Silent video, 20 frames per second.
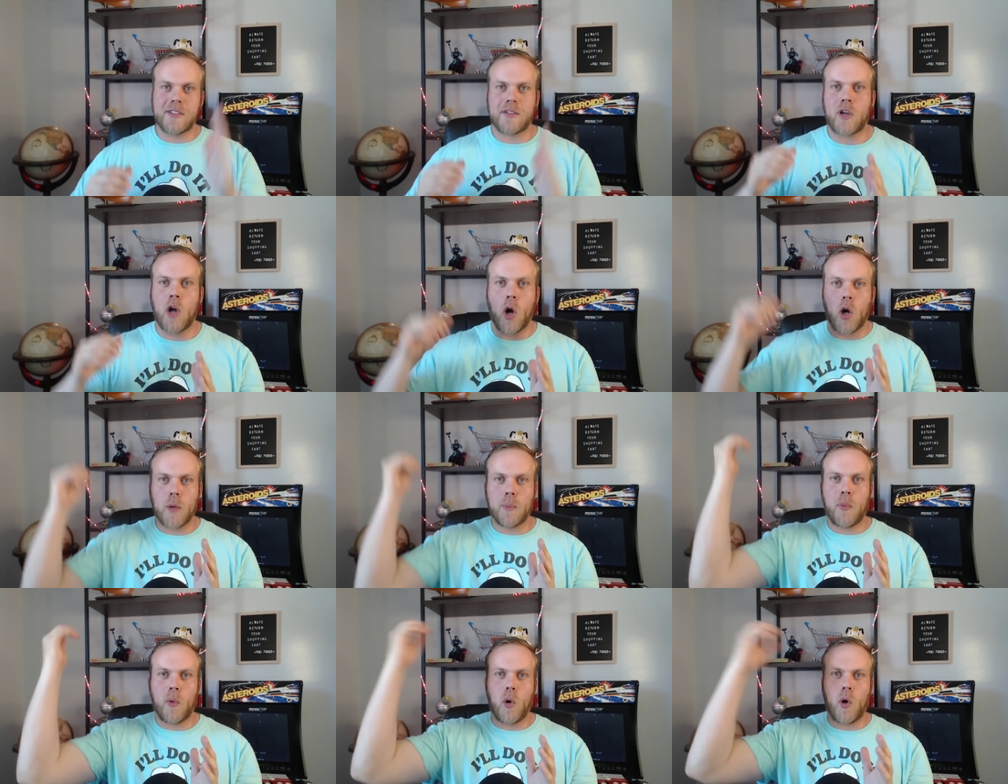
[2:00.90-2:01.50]
of
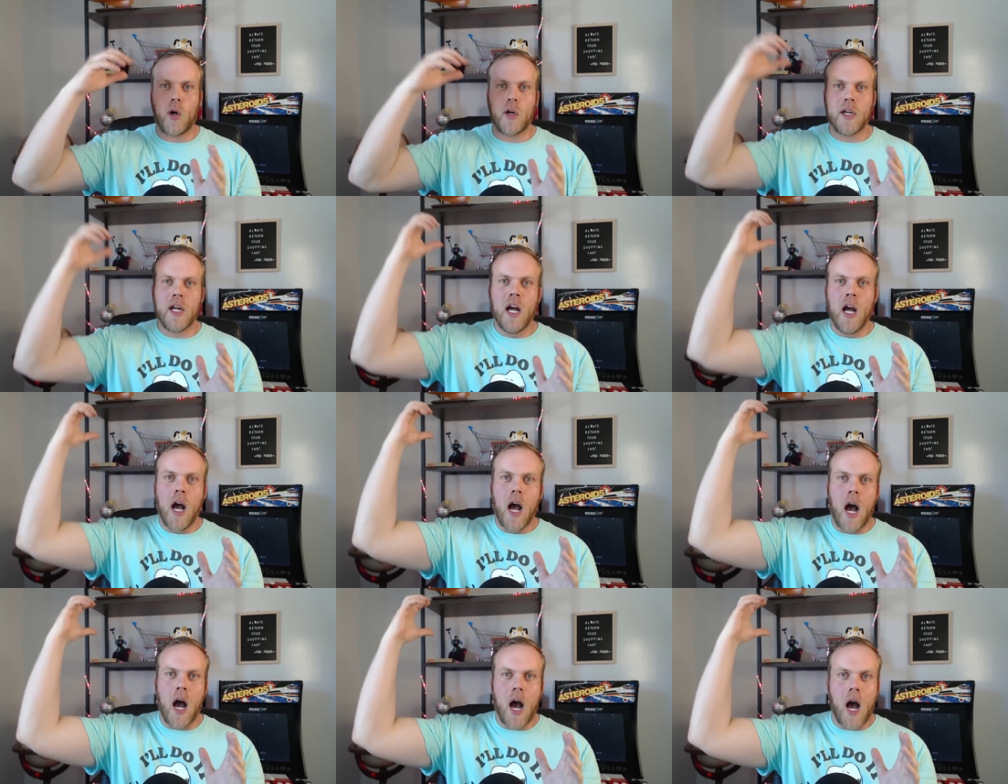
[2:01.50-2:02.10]
cardboard
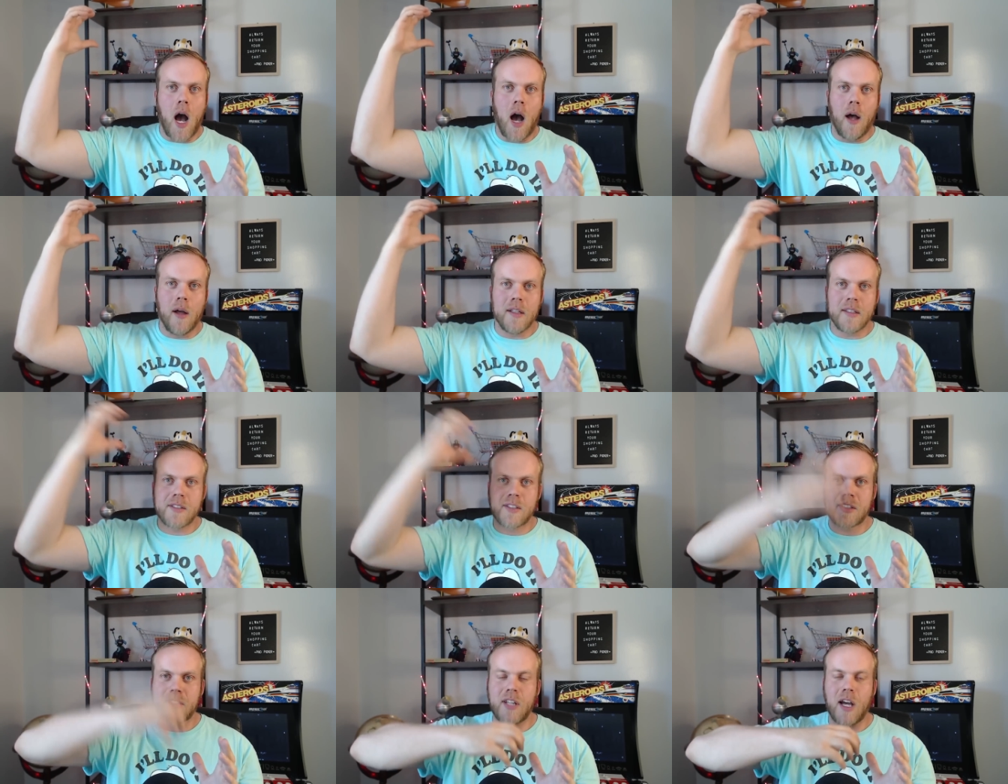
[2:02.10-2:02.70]

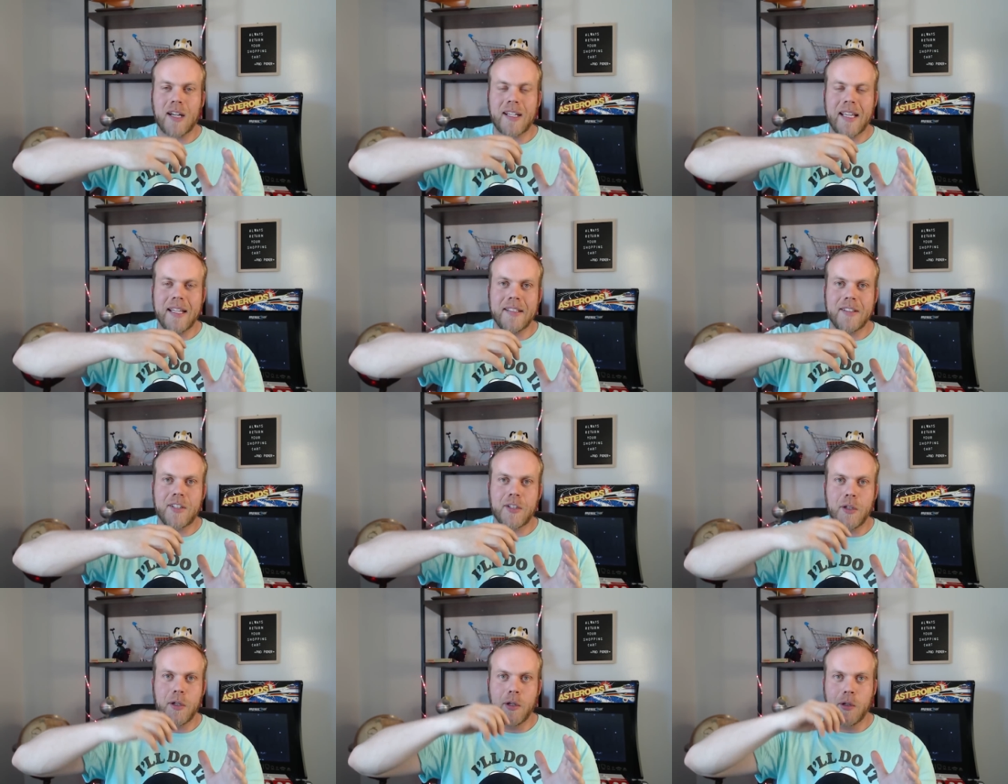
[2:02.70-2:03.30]
stuck
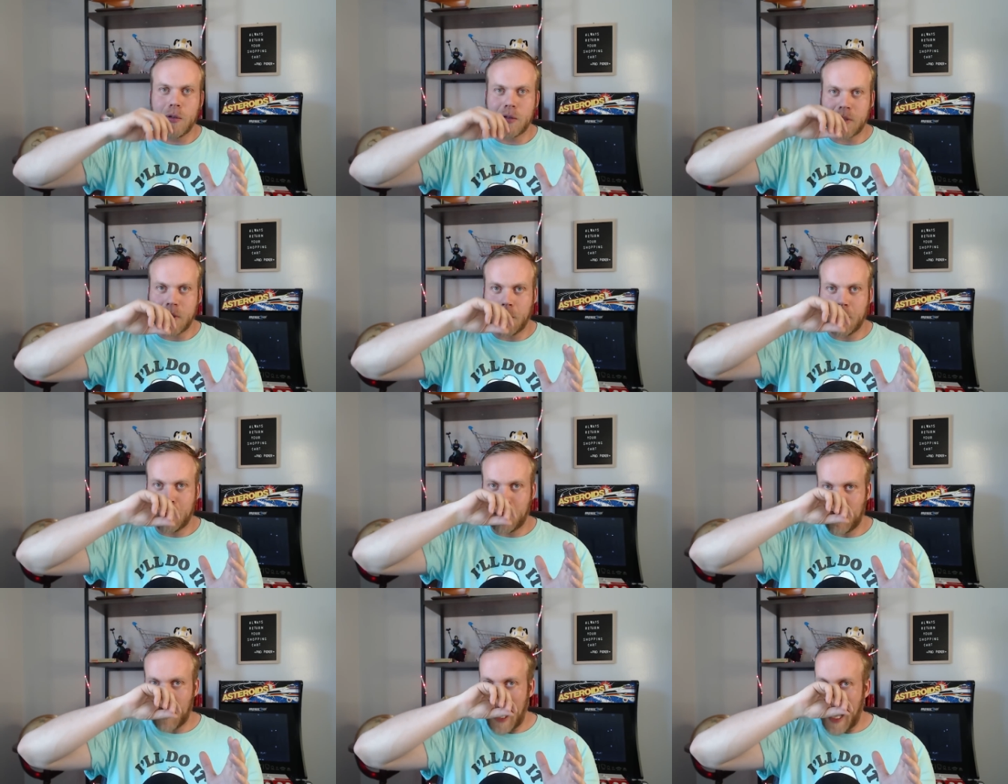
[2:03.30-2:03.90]
into some
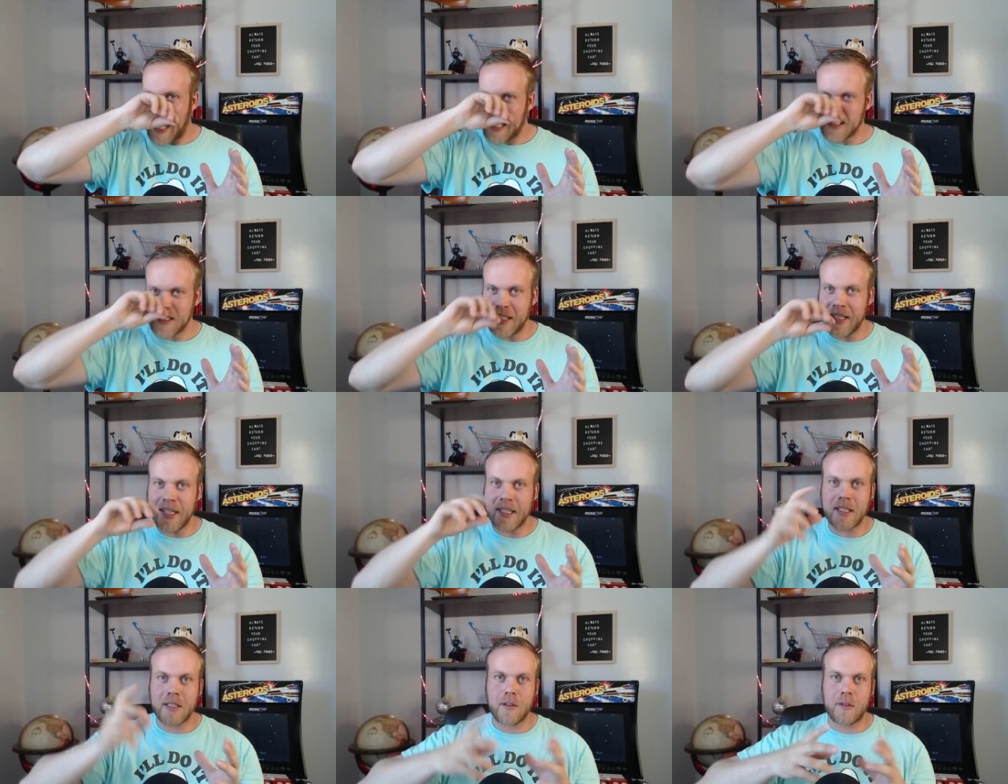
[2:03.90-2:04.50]

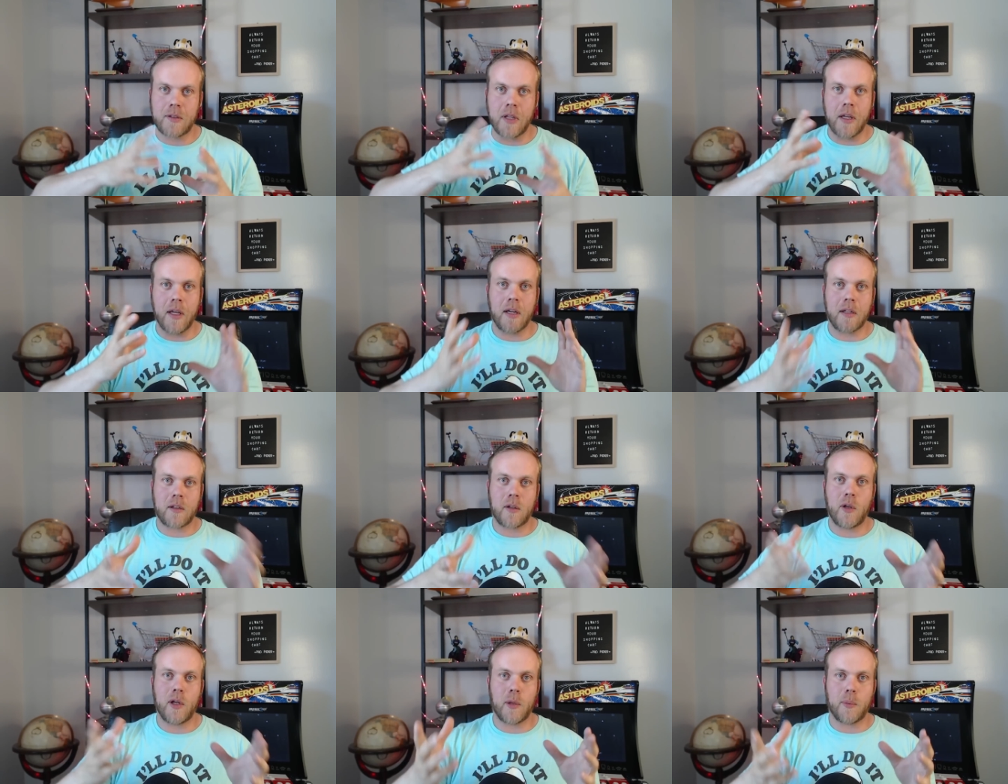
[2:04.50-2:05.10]
plastic, the
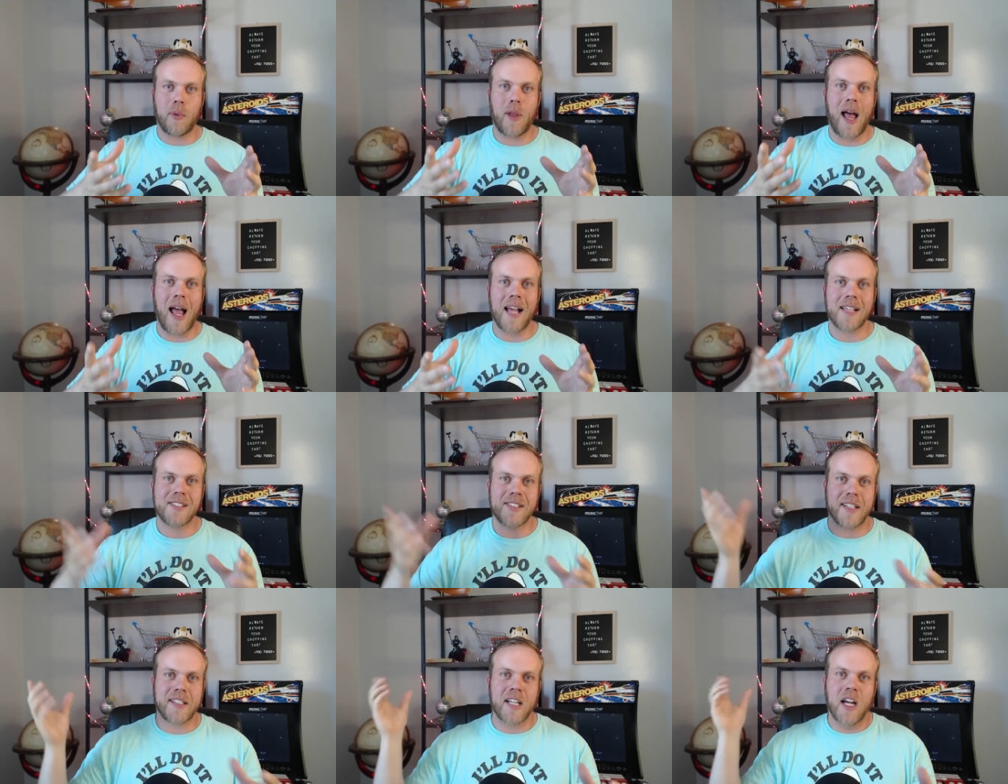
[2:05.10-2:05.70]
clear
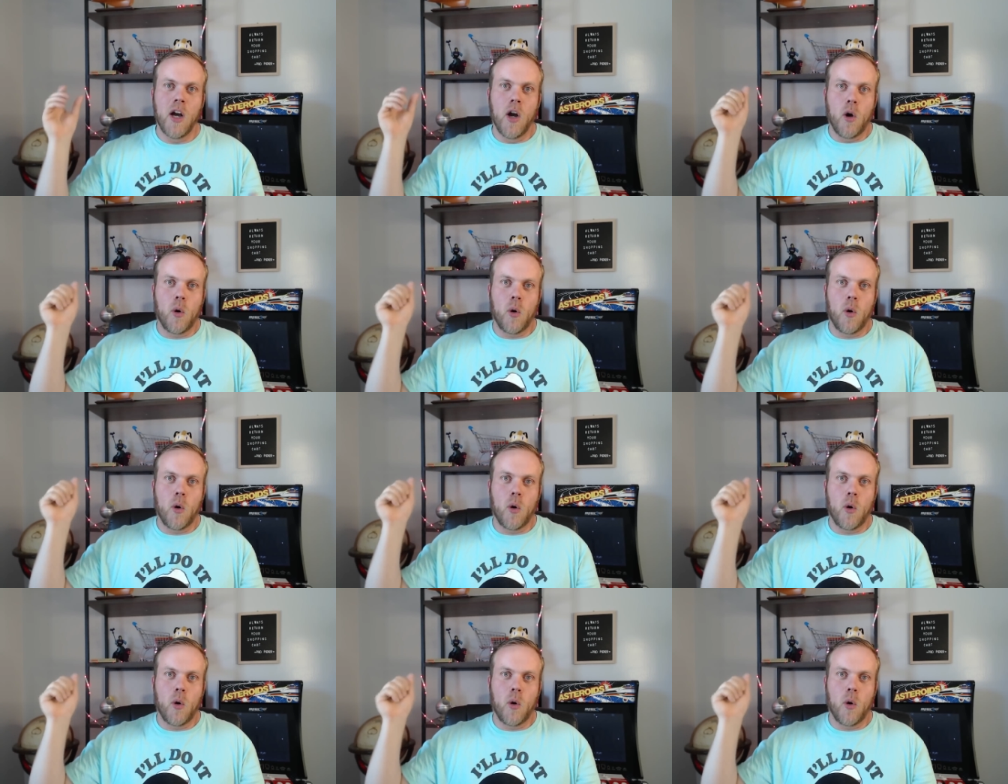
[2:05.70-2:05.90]
plastic,